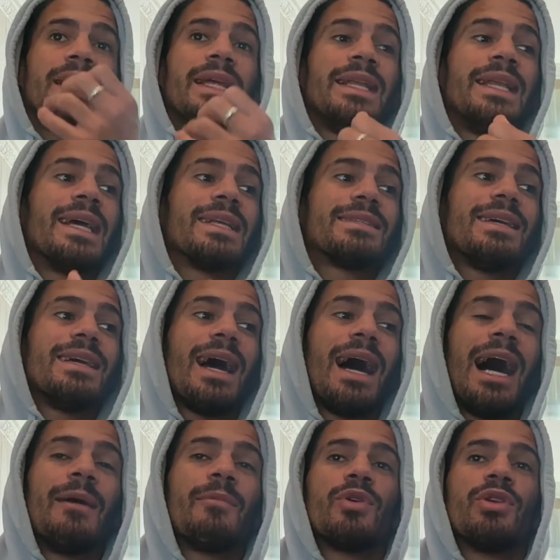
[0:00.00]
let's say
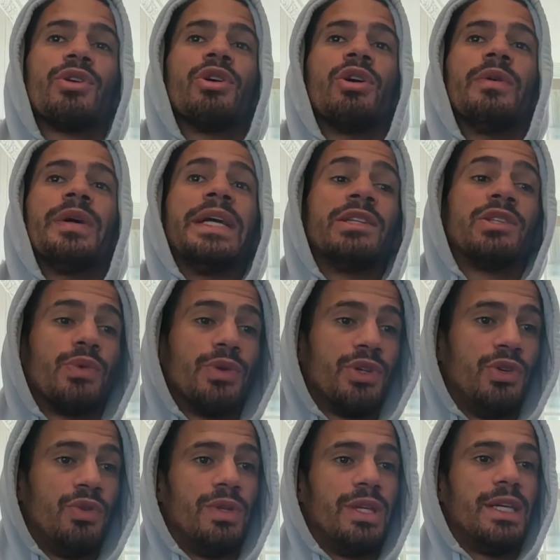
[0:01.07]
I'm going to go into a
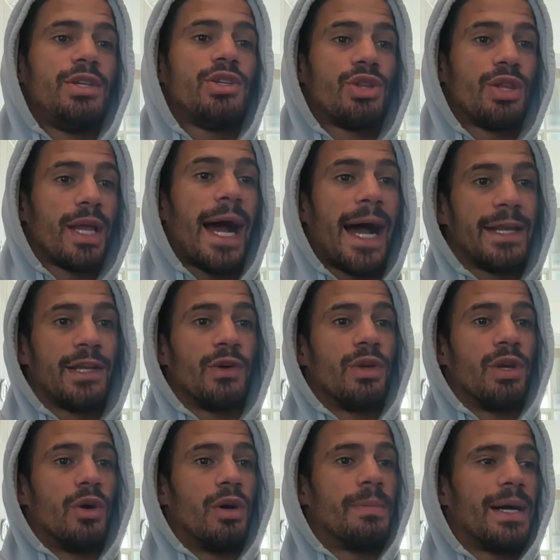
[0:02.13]
new niche that I don't
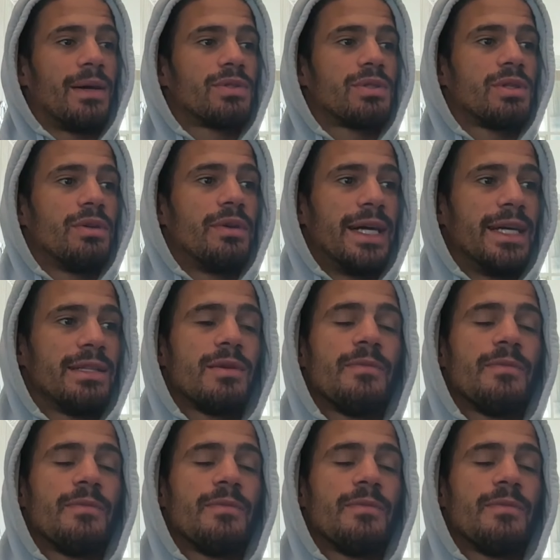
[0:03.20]
know about, right?